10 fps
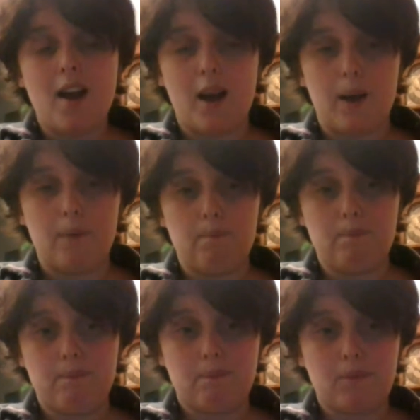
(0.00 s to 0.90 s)

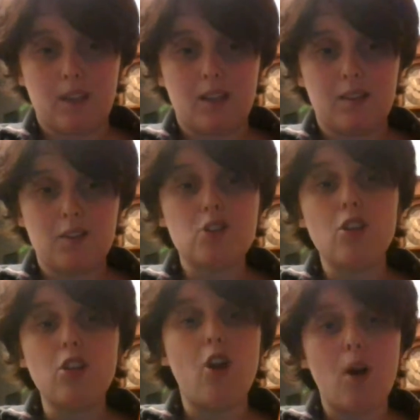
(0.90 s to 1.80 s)
Um,
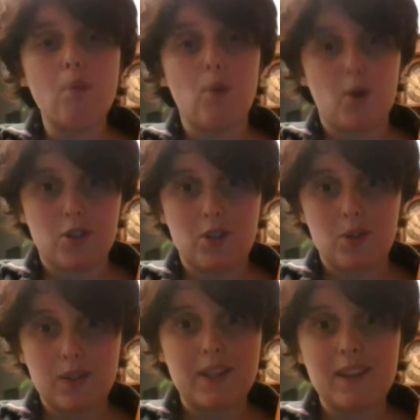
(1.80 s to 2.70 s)
there's a lot more
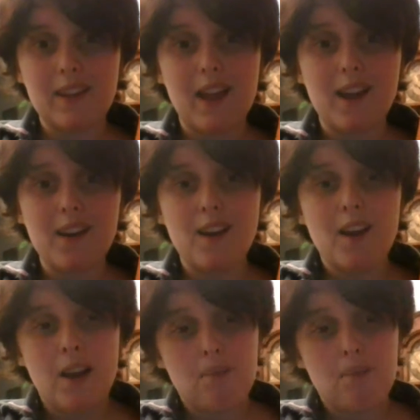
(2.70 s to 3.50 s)
to it than that,